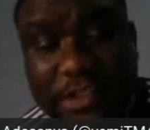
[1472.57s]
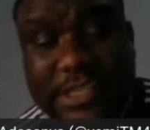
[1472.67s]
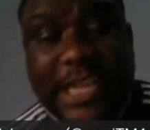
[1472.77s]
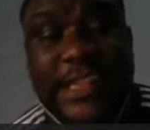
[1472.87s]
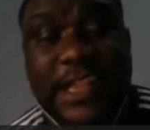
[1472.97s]
don't
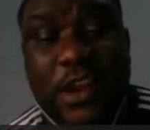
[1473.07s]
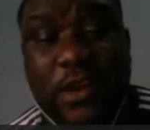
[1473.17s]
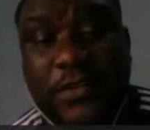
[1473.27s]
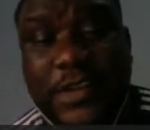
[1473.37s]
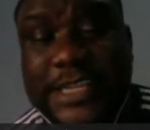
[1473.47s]
say anything
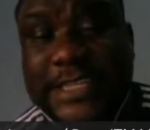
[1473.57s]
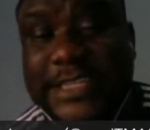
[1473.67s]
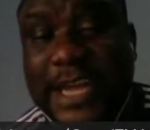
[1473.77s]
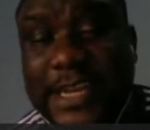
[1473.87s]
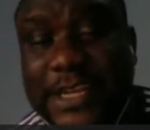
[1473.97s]
of the
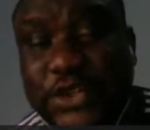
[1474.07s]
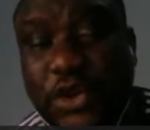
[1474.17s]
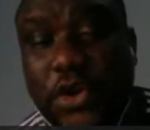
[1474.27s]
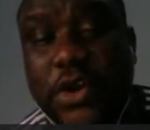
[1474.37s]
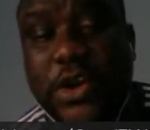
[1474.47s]
tactical
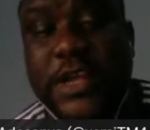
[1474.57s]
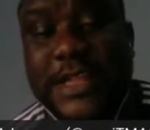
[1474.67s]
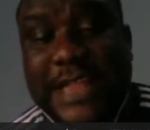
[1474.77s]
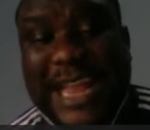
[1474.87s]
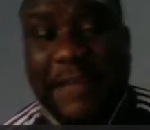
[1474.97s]
nature
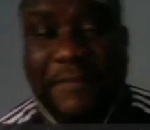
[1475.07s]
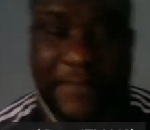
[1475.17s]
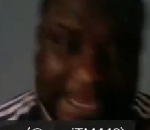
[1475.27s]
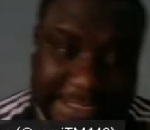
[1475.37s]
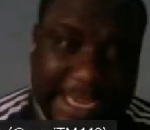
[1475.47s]
that
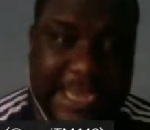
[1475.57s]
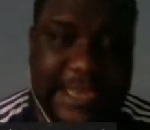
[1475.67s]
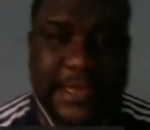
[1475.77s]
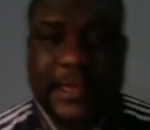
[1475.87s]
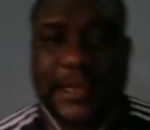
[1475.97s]
affected
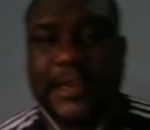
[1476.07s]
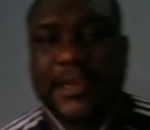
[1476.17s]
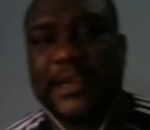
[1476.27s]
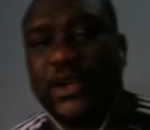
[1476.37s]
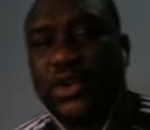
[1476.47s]

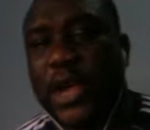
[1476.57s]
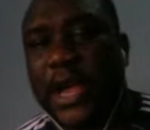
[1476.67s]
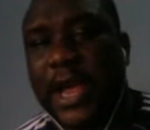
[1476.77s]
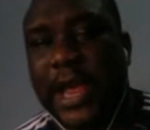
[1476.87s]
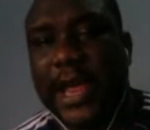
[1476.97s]

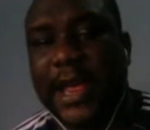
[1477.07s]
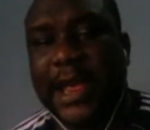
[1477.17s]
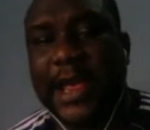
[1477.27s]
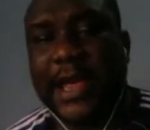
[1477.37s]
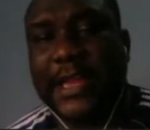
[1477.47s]

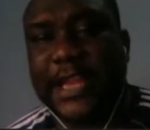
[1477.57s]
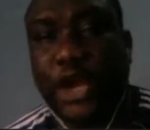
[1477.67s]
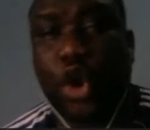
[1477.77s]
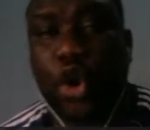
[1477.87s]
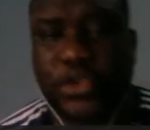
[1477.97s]
the
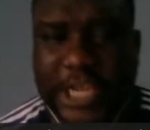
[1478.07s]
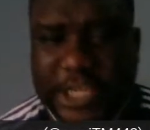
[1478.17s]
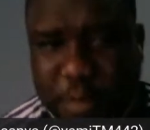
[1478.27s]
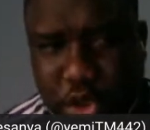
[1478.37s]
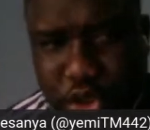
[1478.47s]
goals explosion.